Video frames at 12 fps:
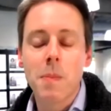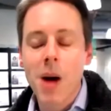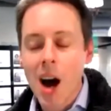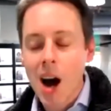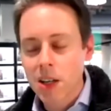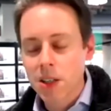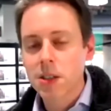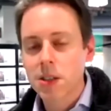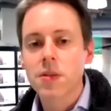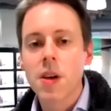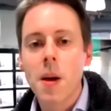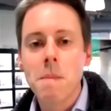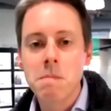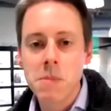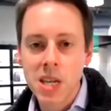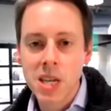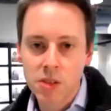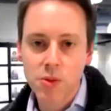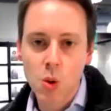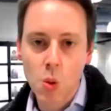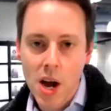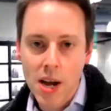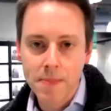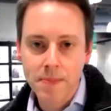positive, meaningful way.